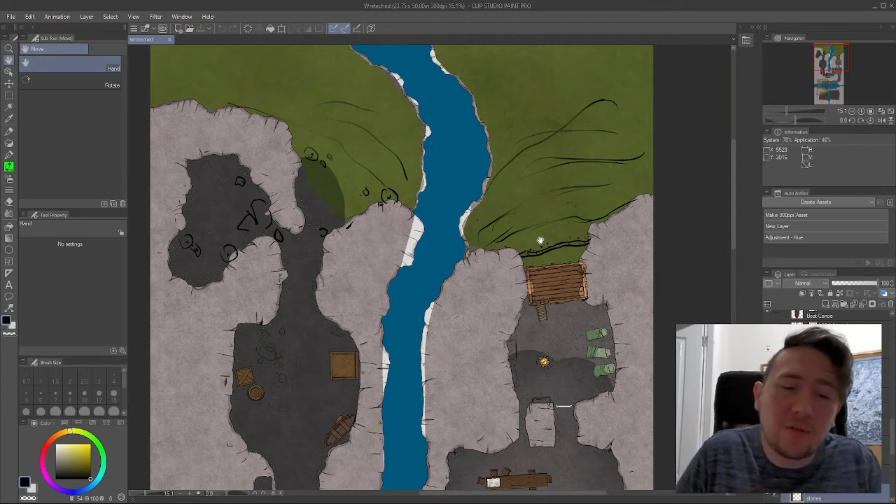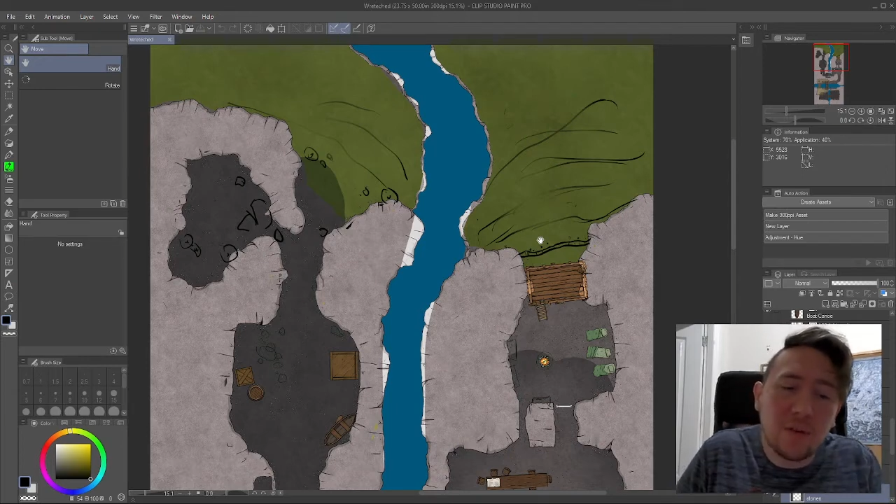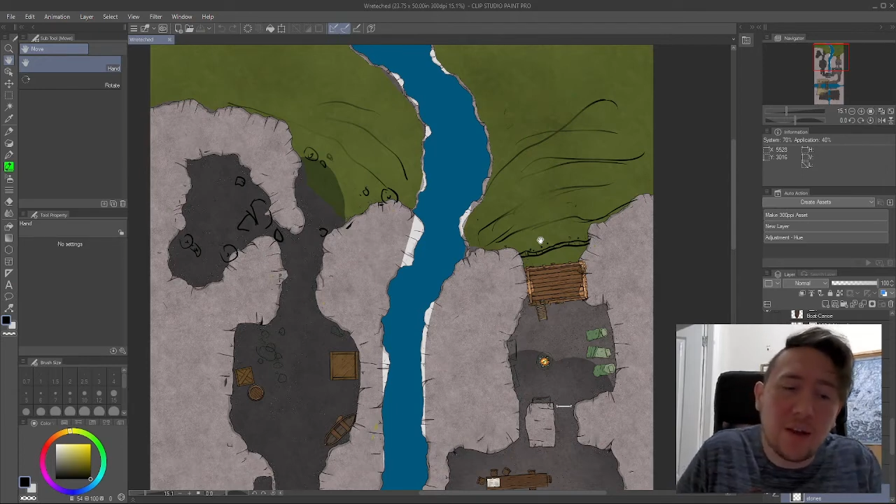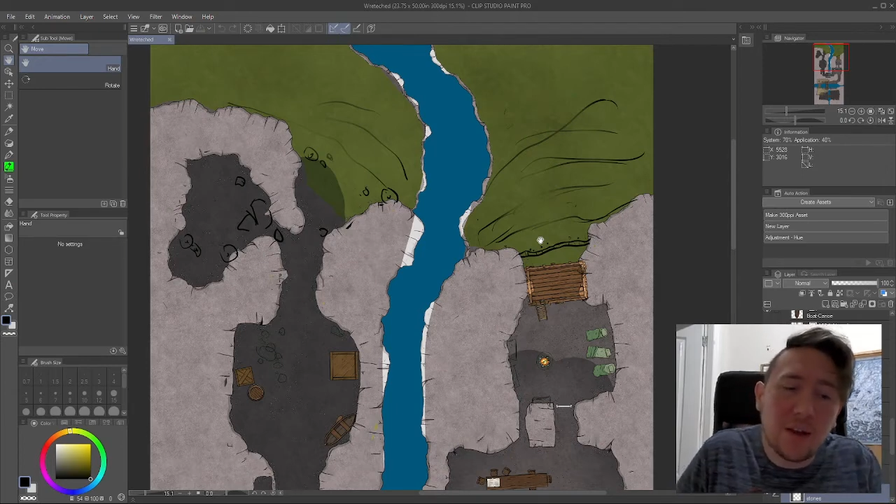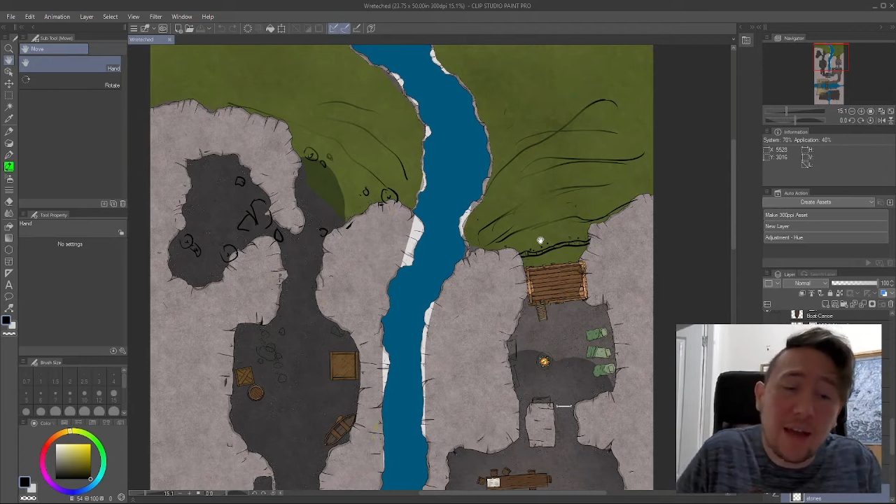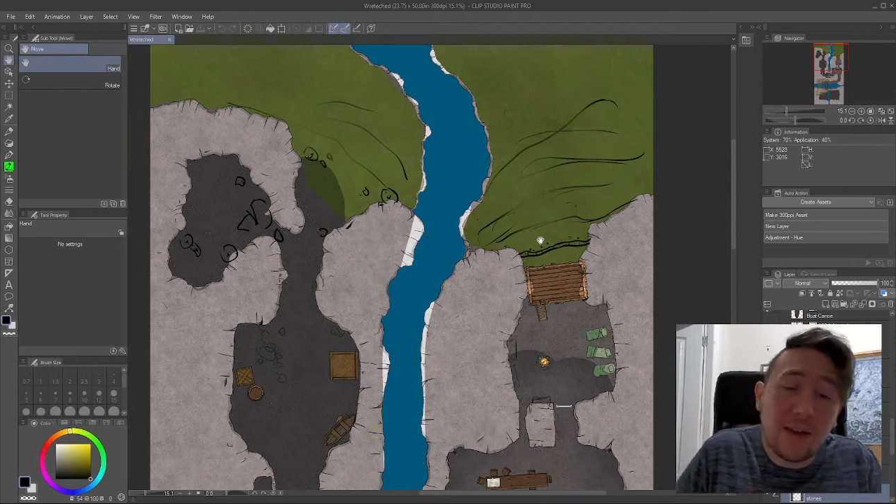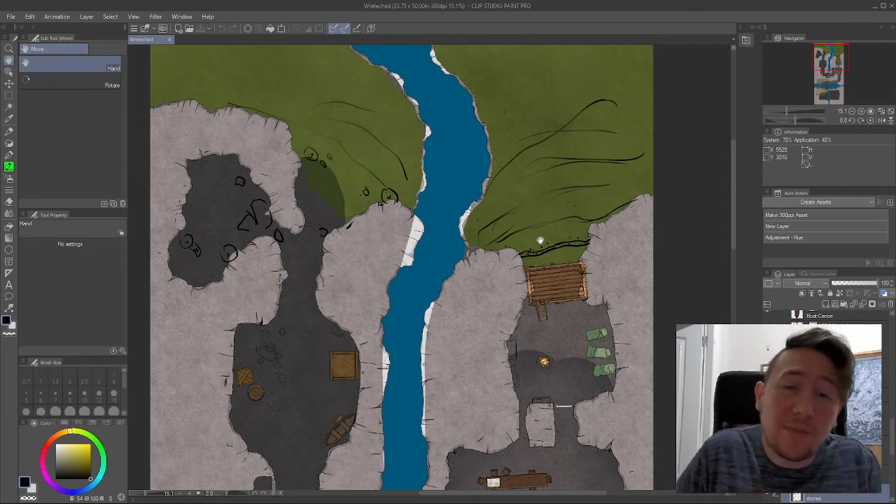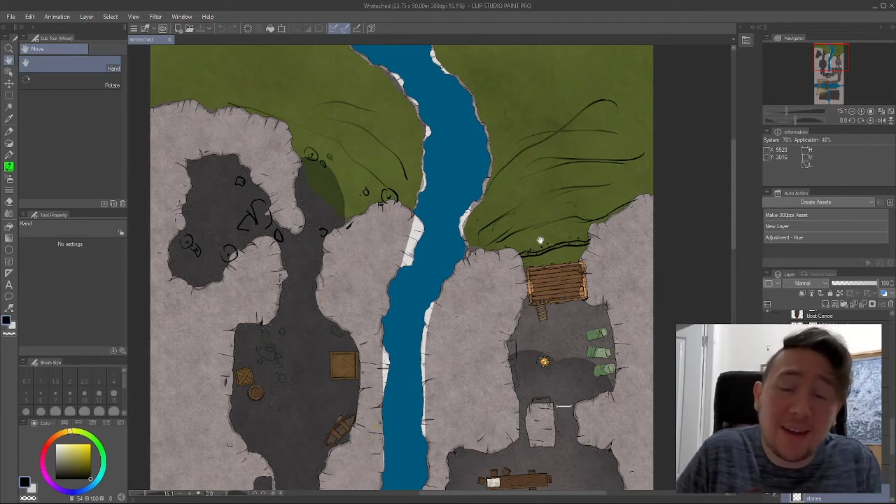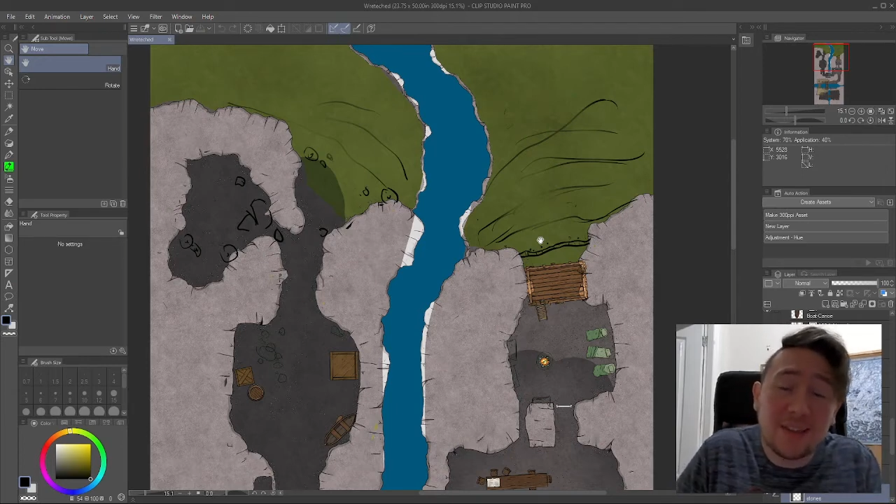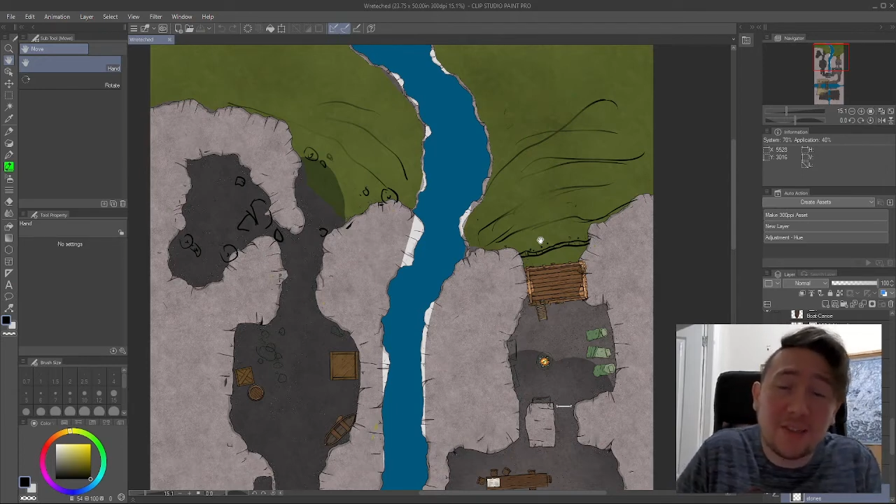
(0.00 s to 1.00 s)
I've
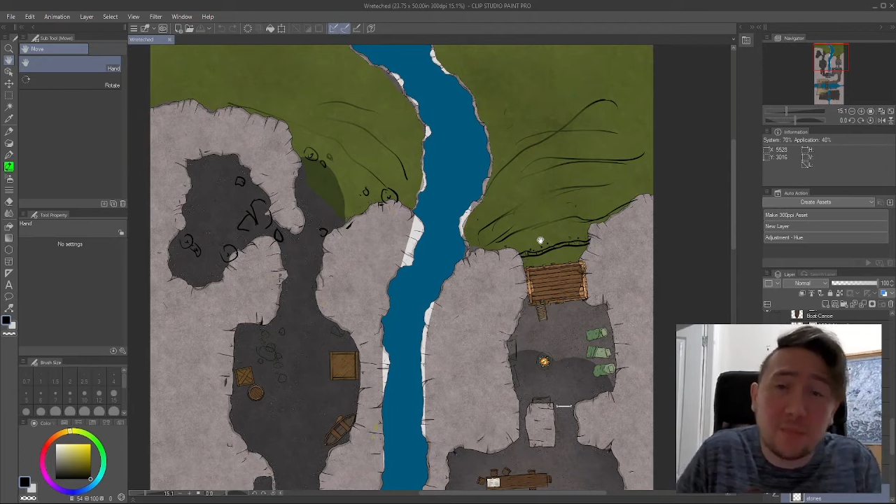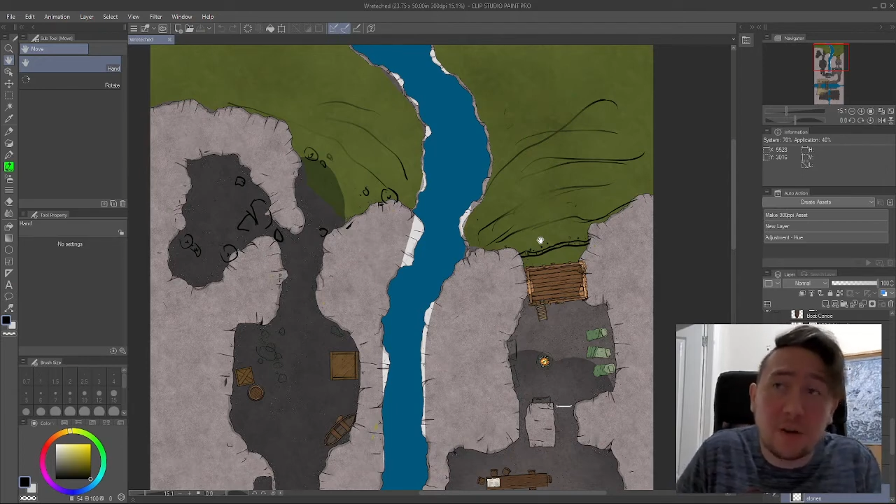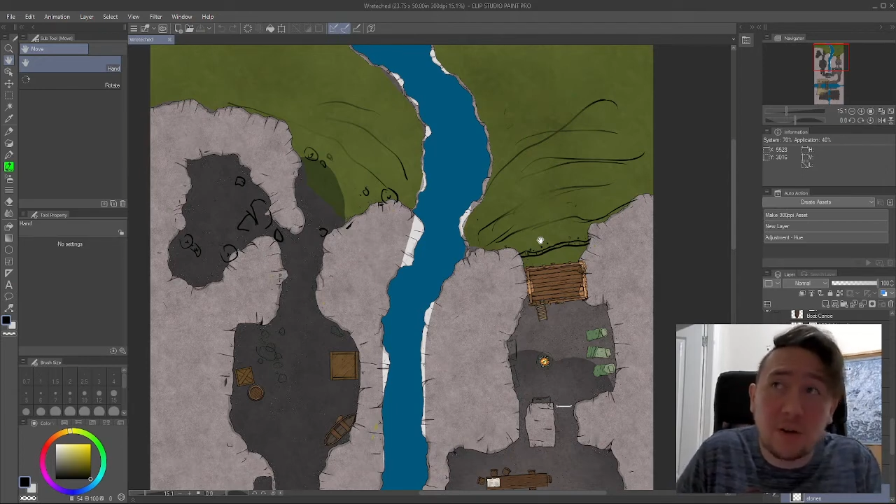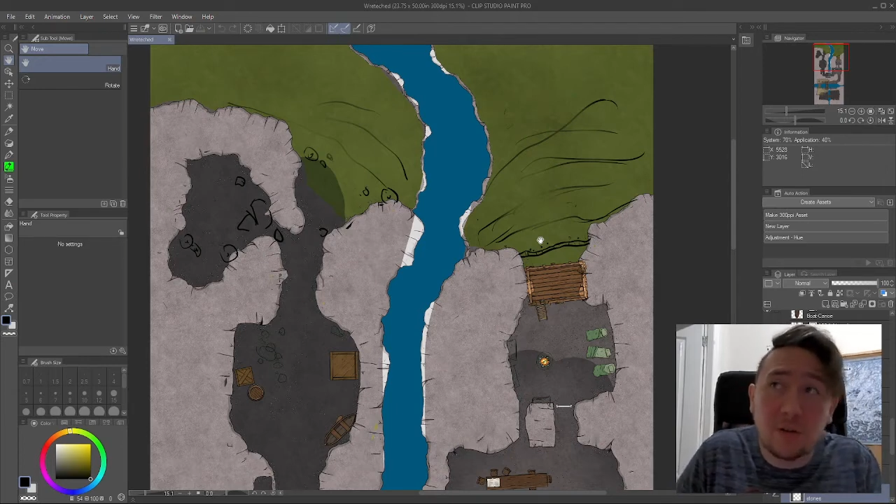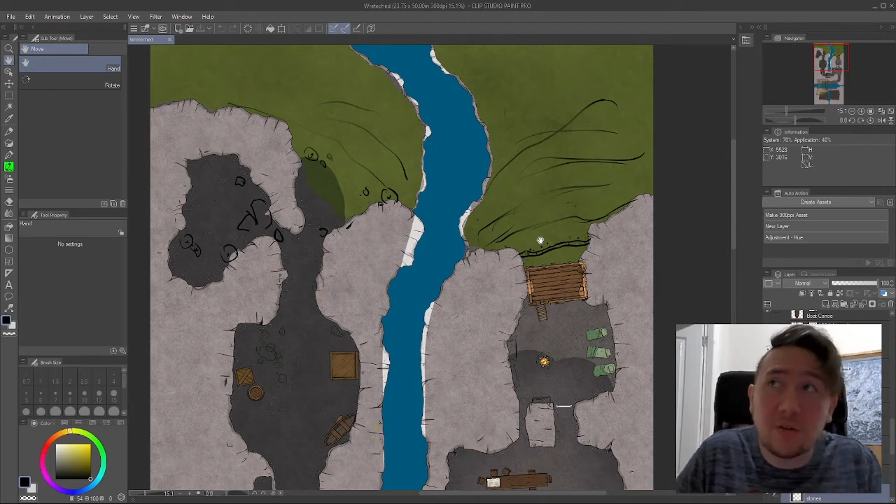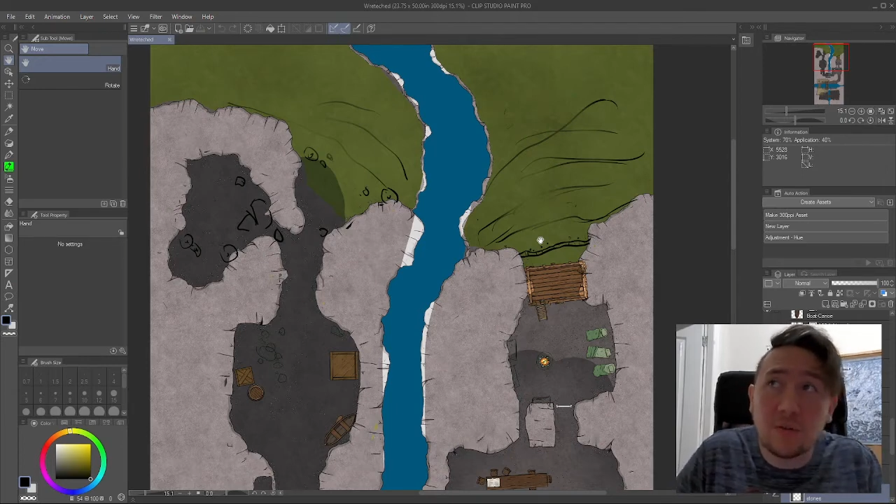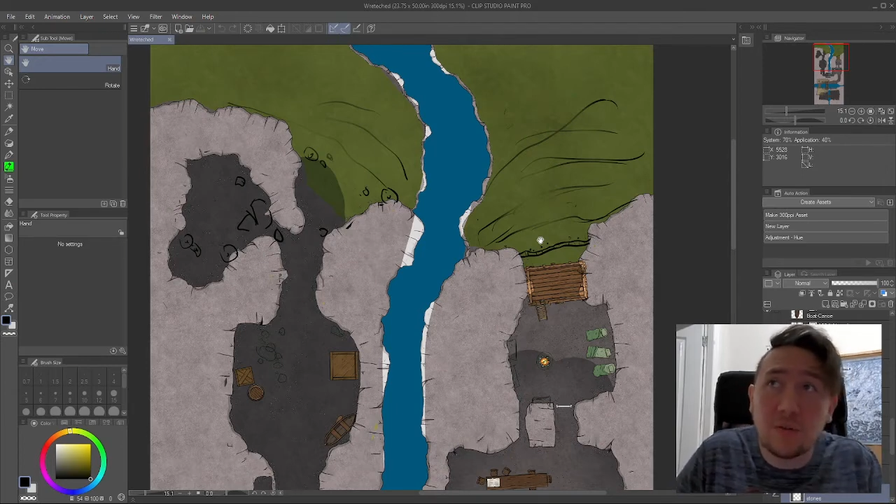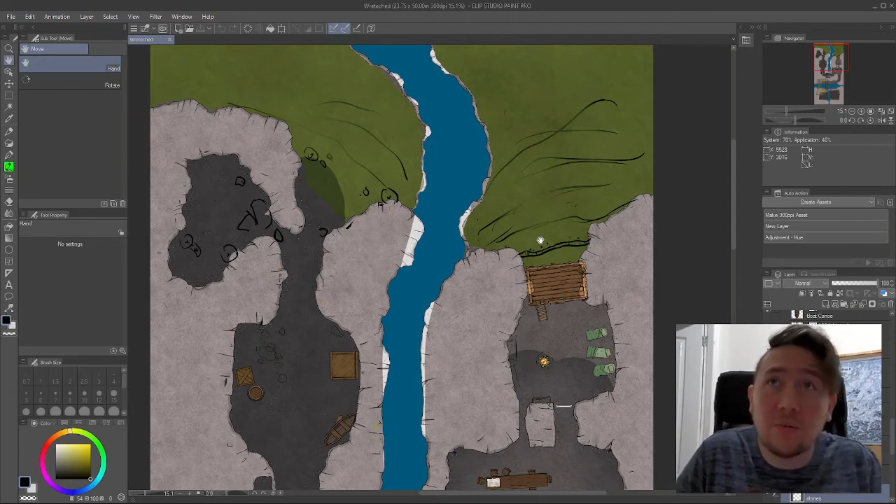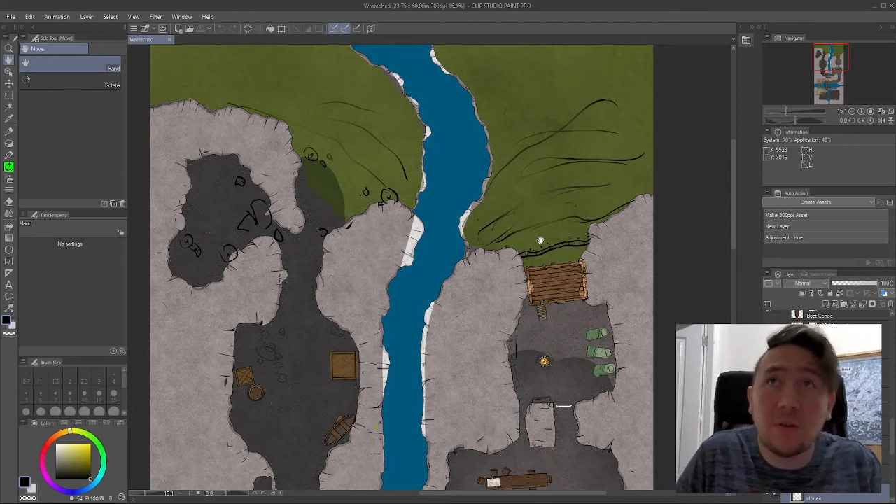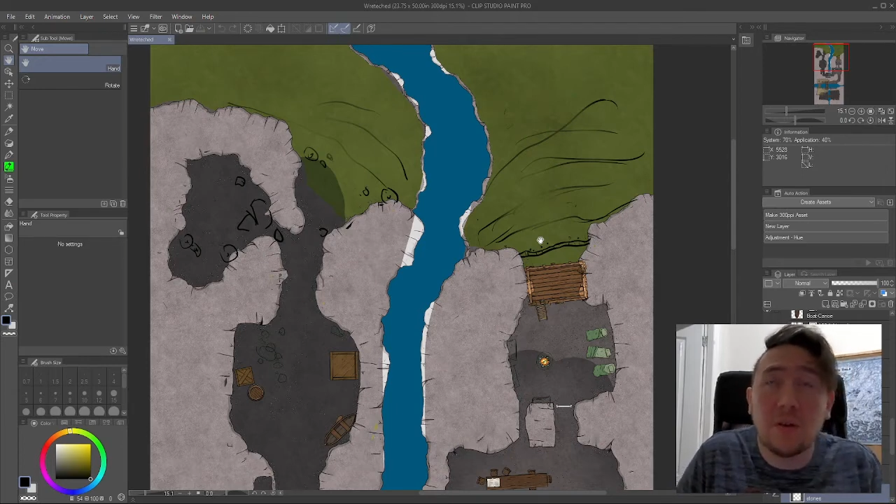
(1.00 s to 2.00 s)
hired somebody on to